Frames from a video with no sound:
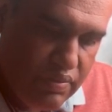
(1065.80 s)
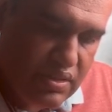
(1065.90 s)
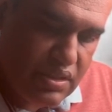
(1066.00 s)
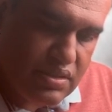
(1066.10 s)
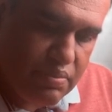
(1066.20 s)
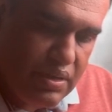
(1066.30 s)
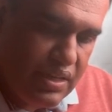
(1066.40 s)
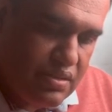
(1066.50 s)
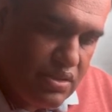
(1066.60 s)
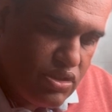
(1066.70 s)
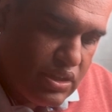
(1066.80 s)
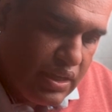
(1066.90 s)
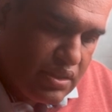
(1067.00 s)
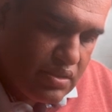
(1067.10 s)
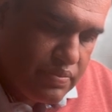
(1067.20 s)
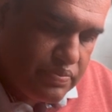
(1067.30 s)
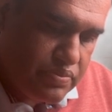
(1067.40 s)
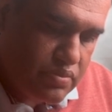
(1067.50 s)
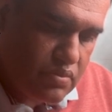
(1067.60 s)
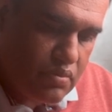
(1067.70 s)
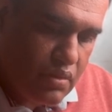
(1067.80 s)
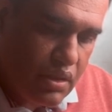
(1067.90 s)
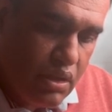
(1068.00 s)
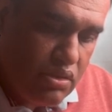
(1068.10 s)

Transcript: vessel supplies this gyrus? Now,